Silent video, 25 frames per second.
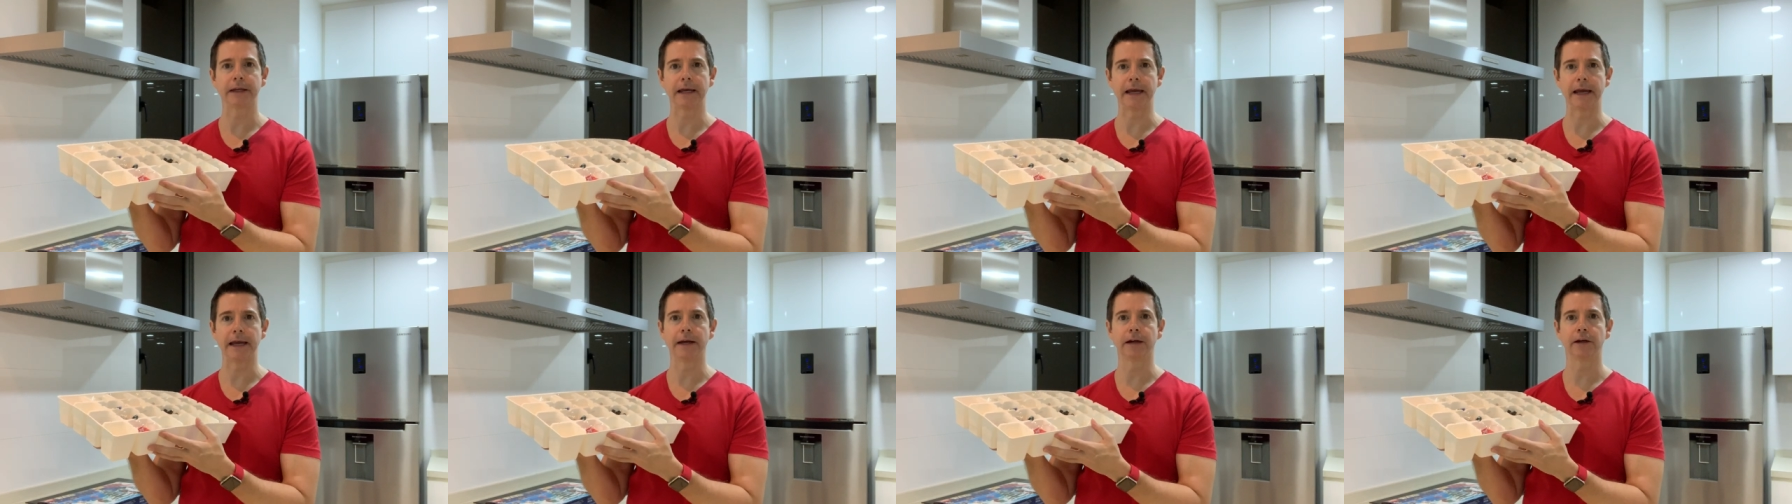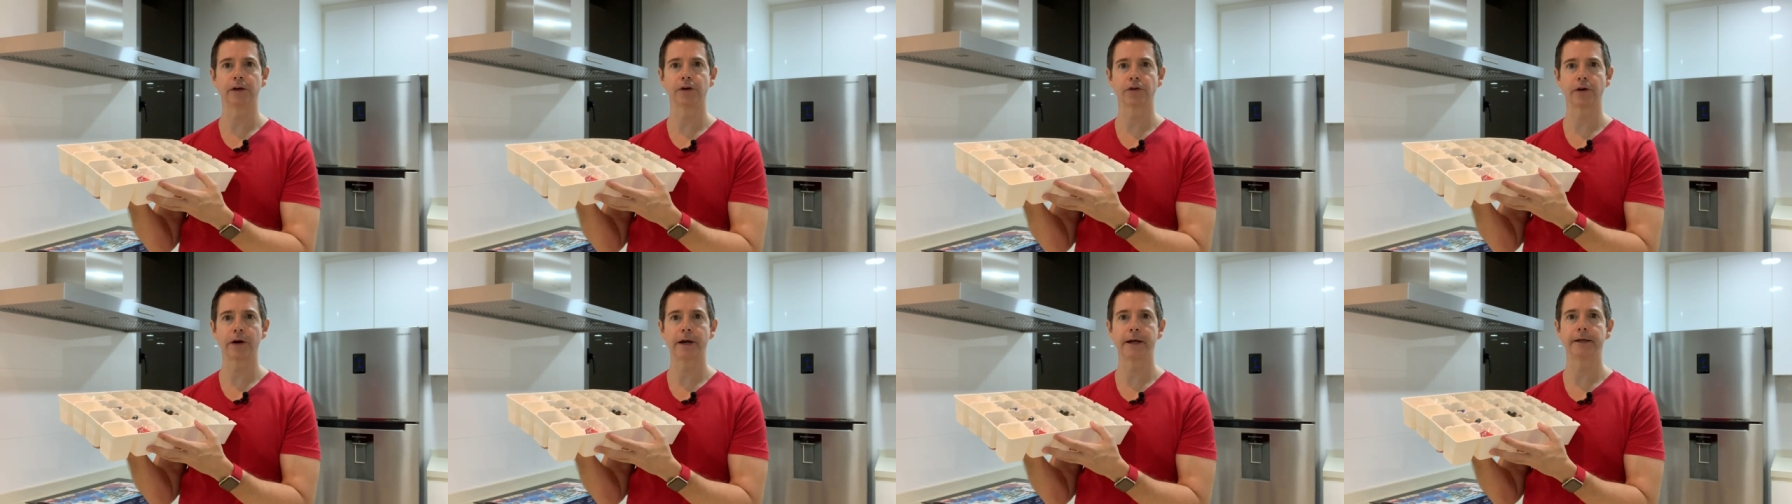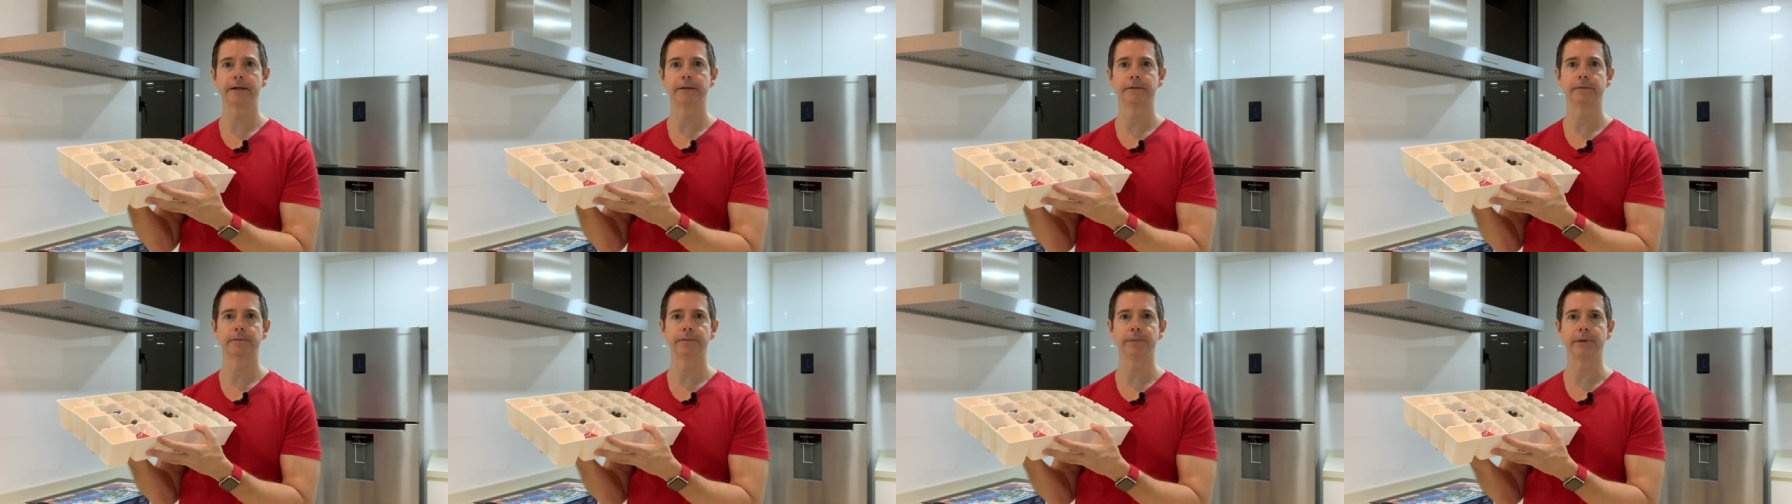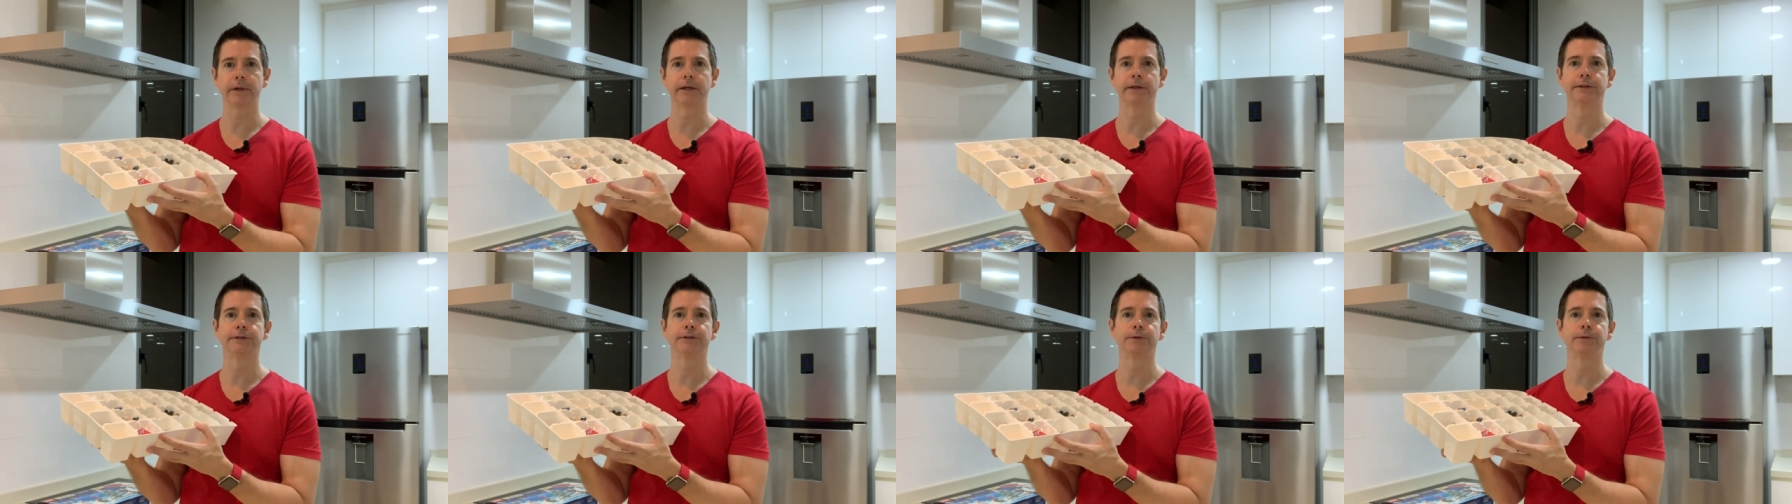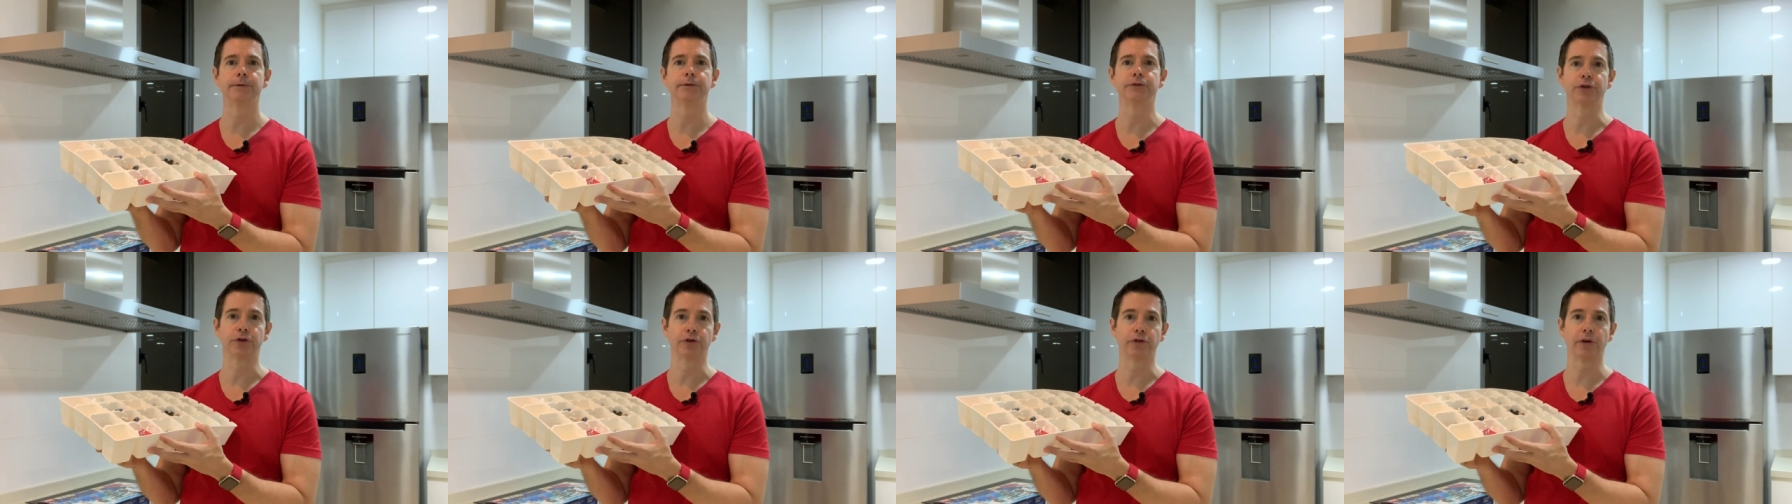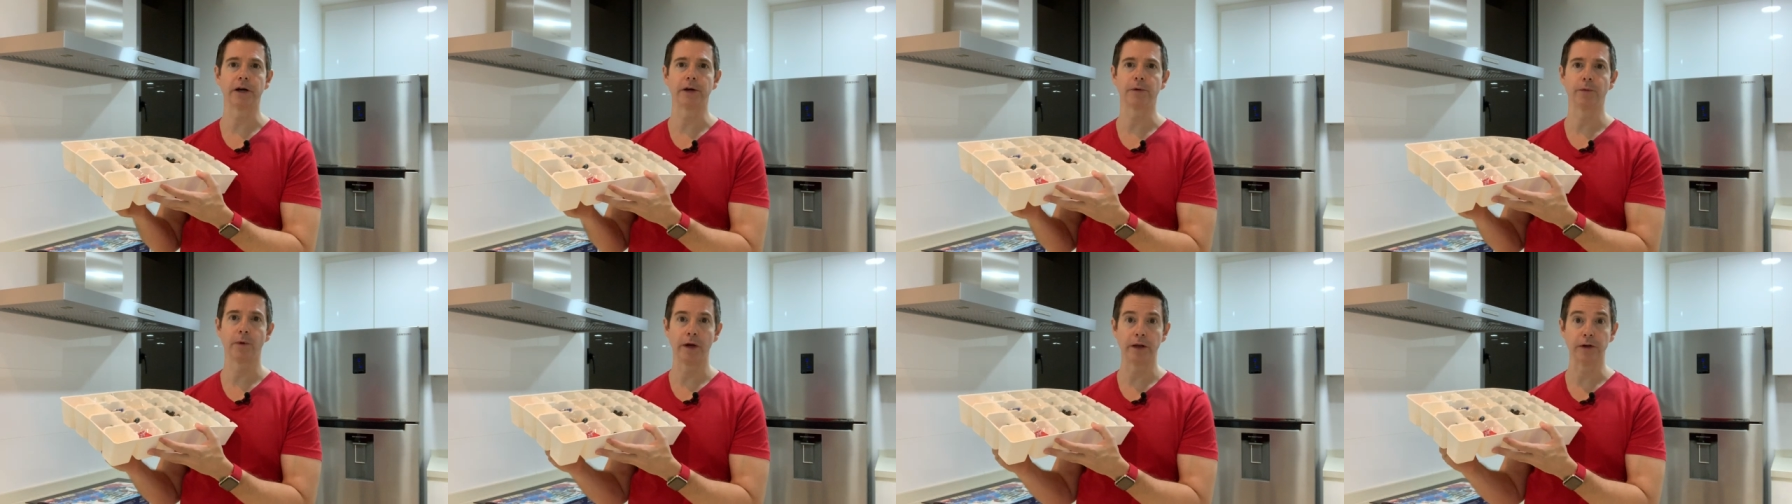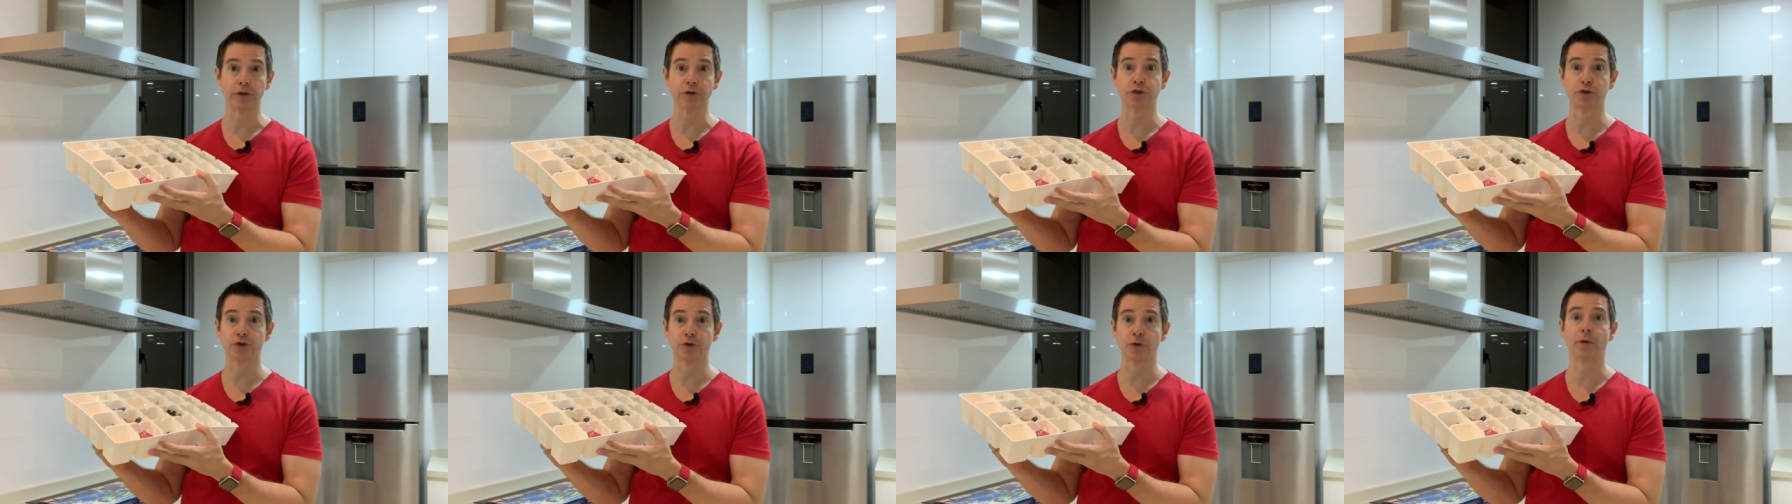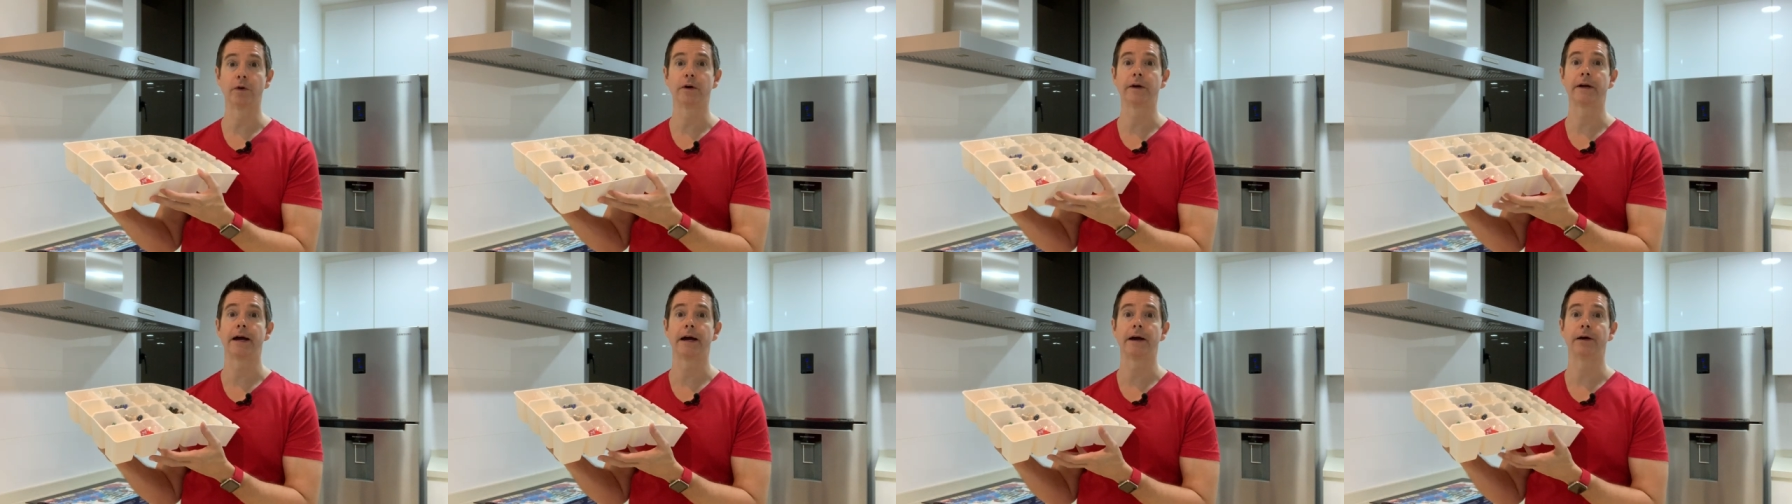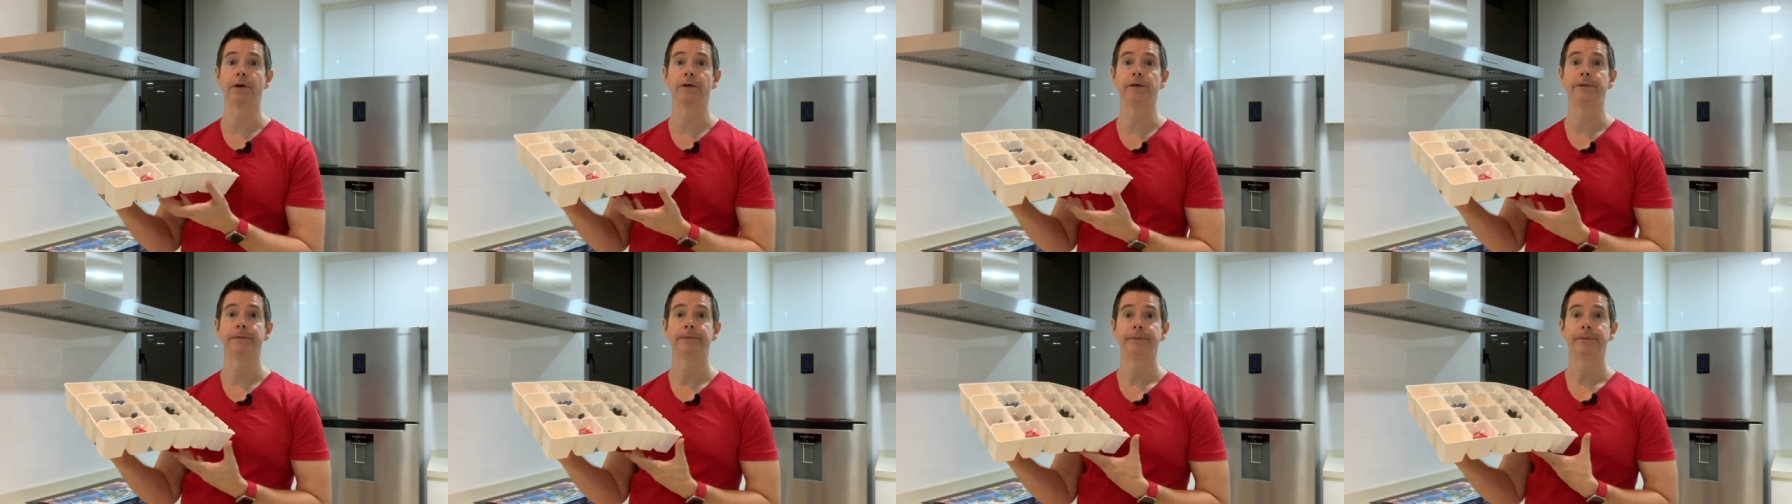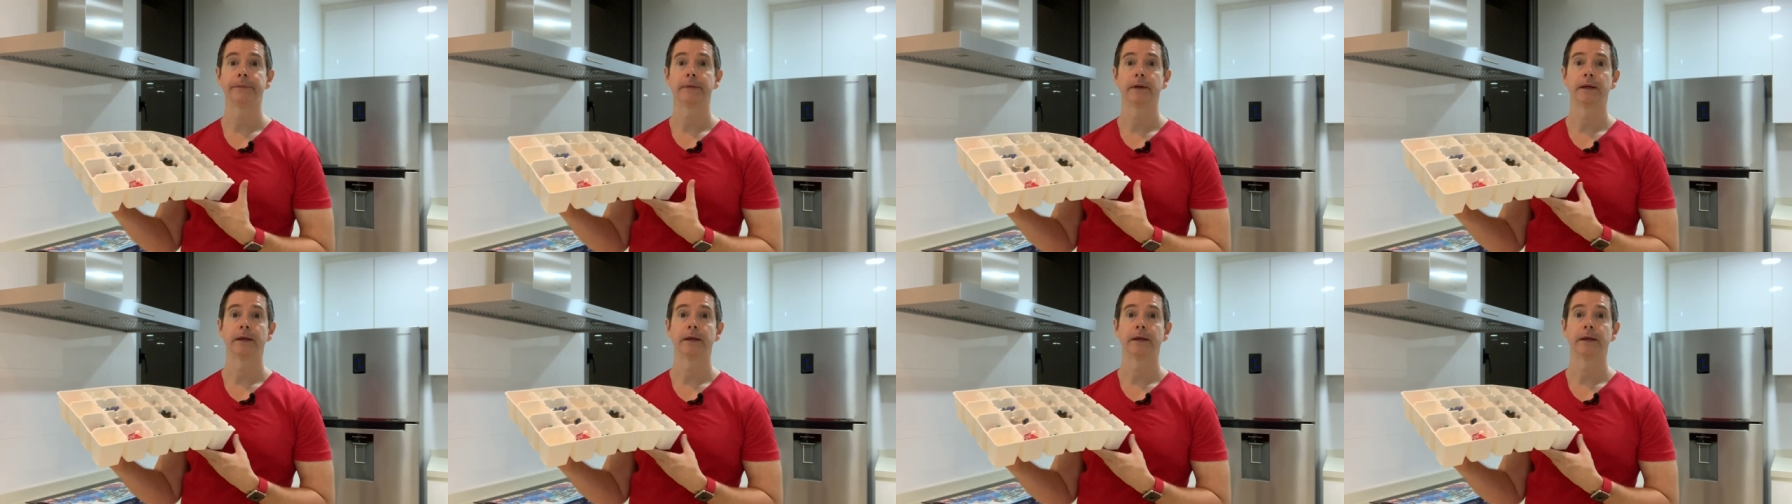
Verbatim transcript: egg crate because it was a great way to sort out